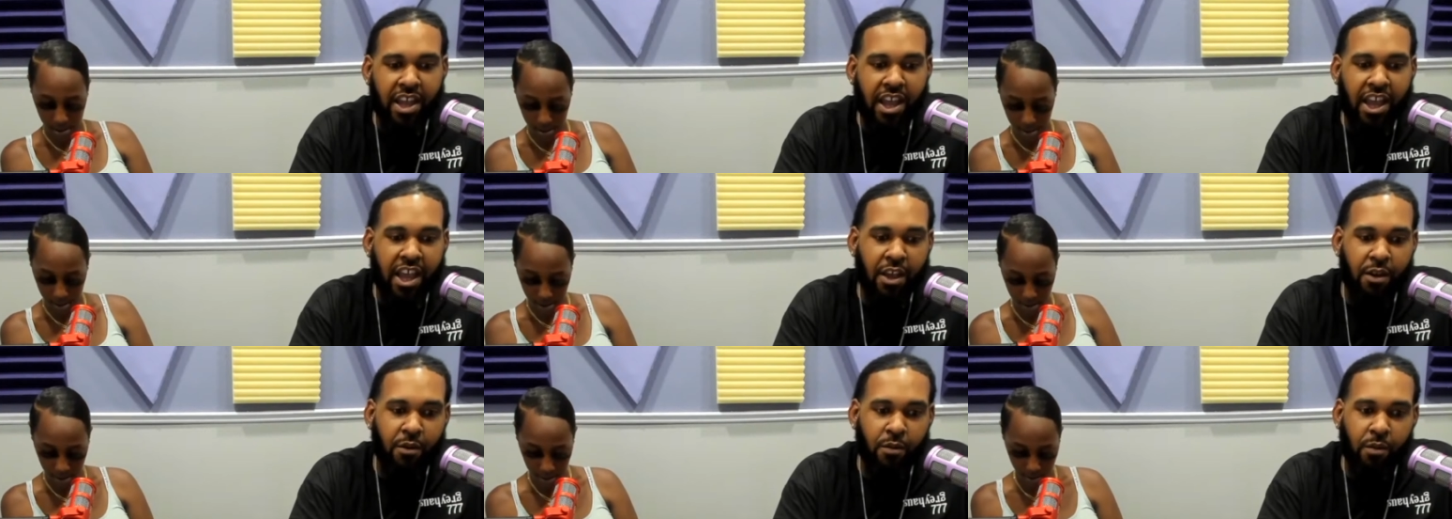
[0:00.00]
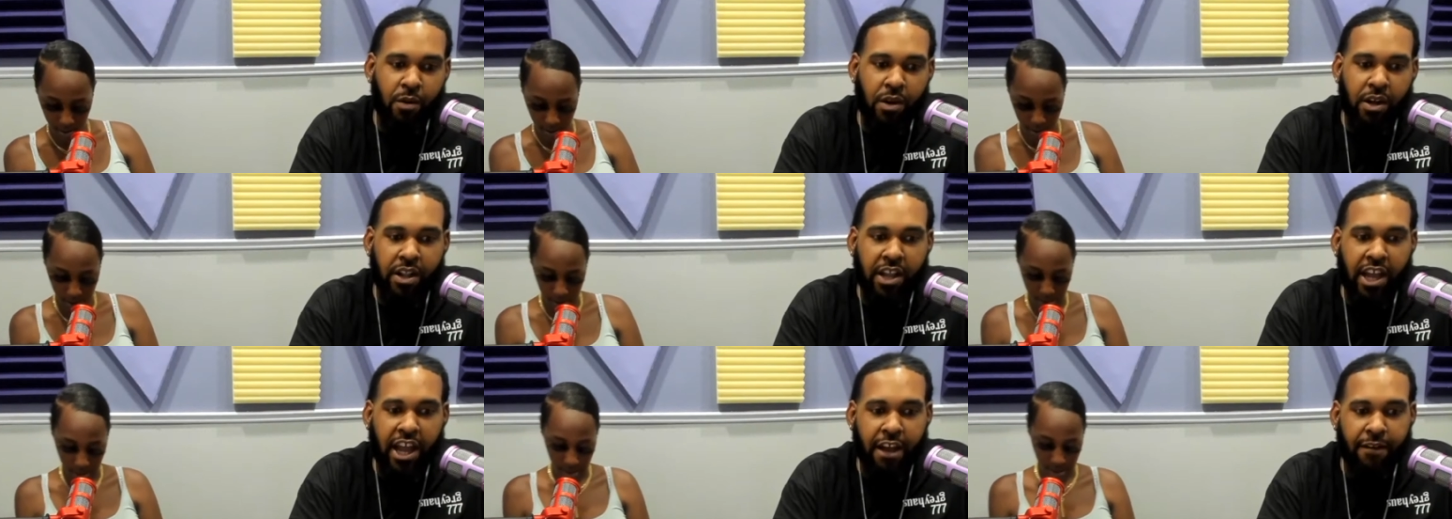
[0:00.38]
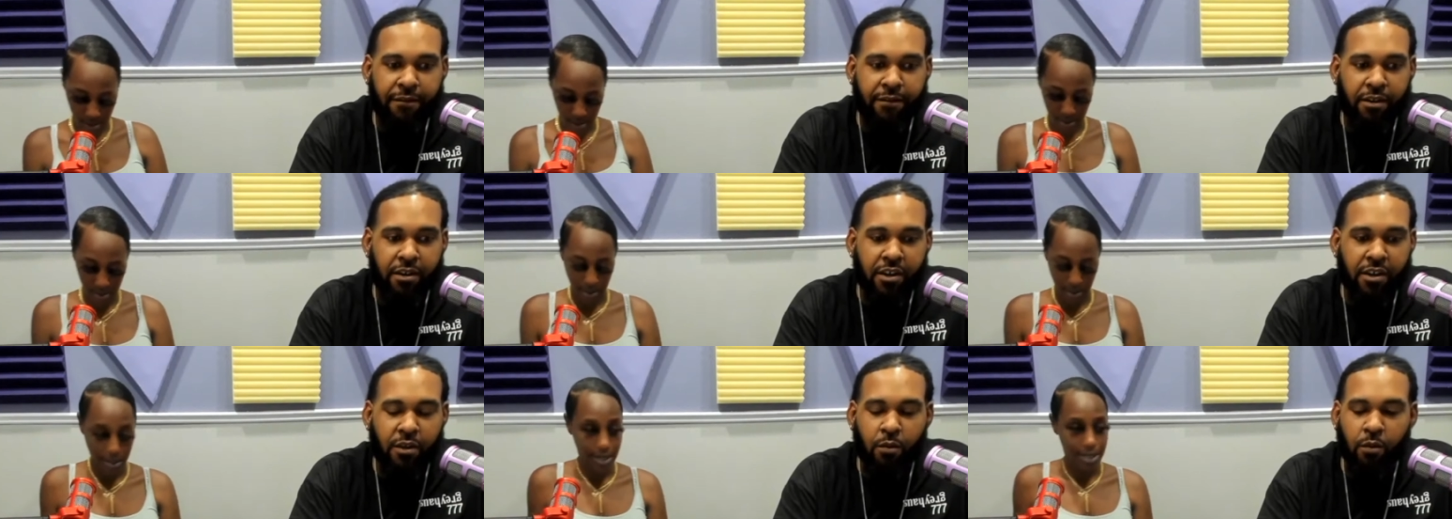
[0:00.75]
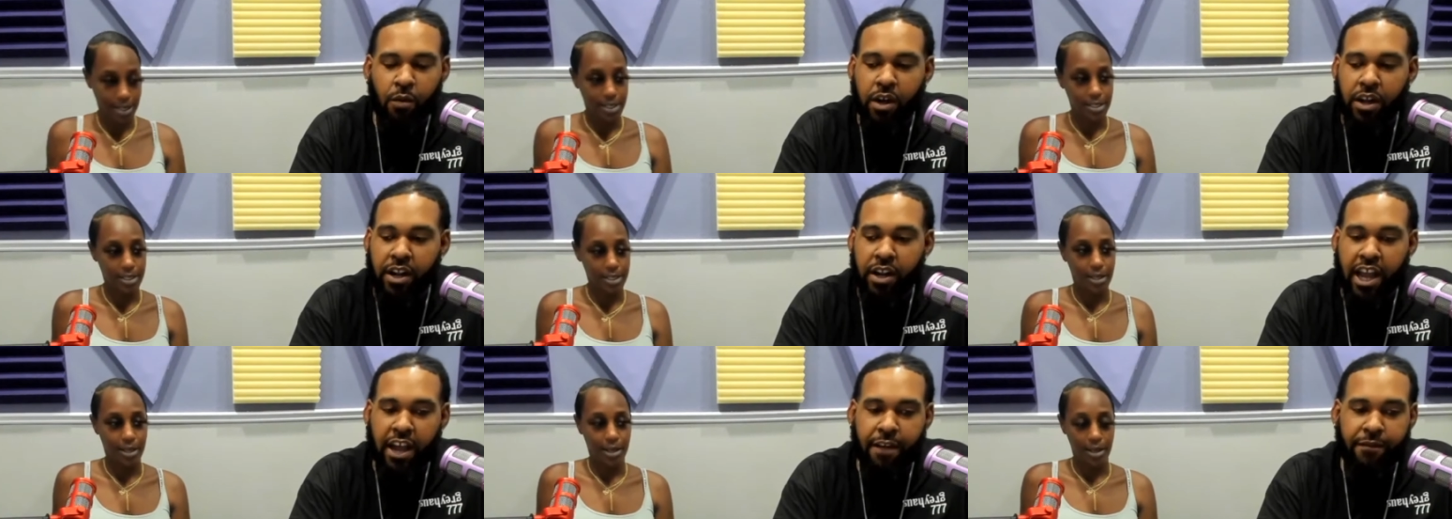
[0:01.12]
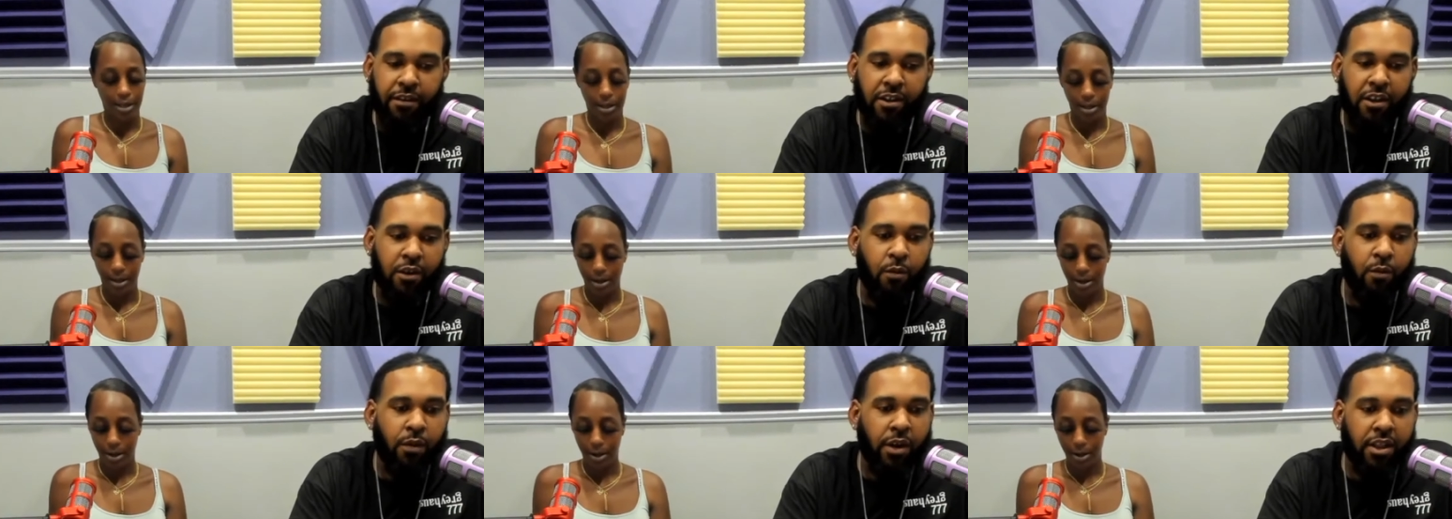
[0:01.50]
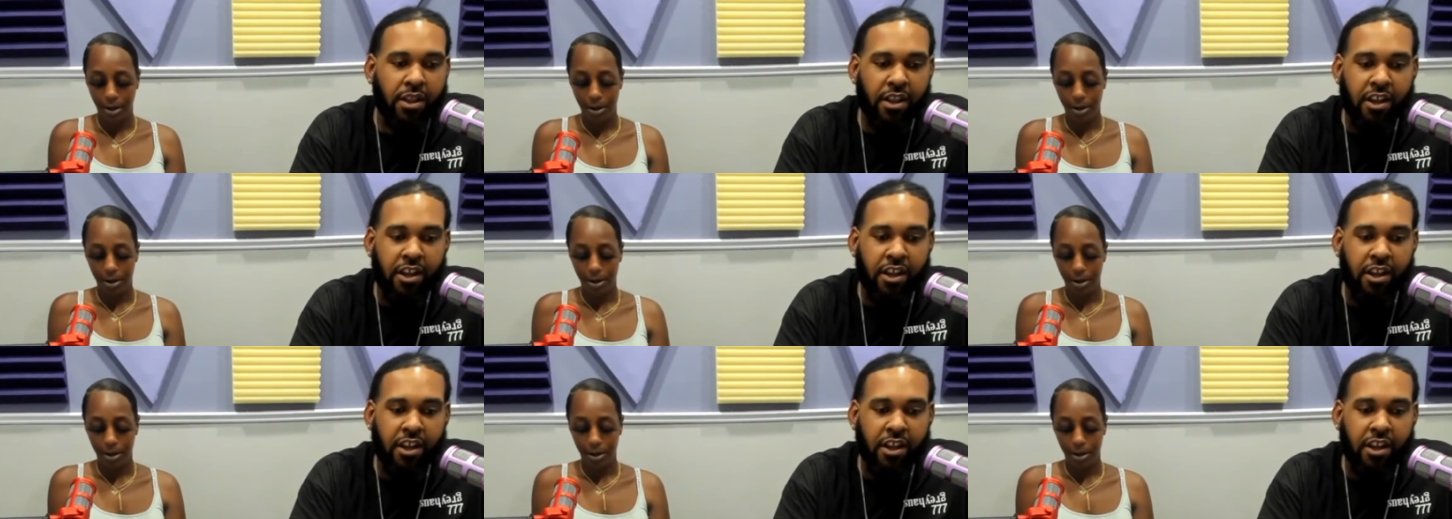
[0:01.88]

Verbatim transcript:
Speaker 1: a one Africa, one Africa, one